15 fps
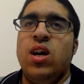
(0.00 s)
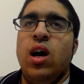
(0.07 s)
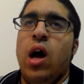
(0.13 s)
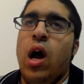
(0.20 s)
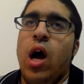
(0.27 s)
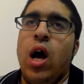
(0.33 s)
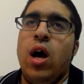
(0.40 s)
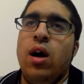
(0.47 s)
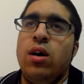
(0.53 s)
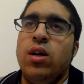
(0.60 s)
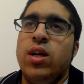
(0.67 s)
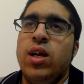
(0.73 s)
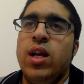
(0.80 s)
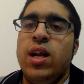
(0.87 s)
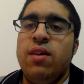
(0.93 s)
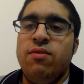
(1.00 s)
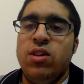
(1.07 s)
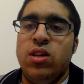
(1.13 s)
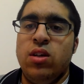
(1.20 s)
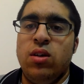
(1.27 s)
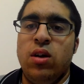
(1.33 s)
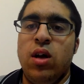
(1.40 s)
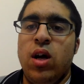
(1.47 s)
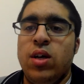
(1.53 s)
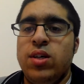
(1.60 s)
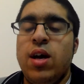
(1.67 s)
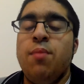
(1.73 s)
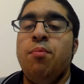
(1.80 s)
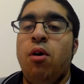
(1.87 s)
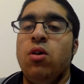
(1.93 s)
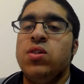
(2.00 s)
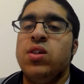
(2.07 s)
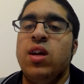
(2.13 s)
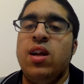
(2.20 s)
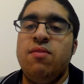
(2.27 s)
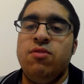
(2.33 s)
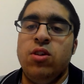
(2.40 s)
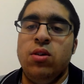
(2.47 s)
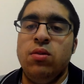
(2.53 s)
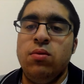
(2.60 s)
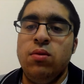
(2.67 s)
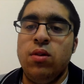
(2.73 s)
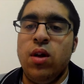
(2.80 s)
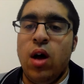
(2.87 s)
10 past 11,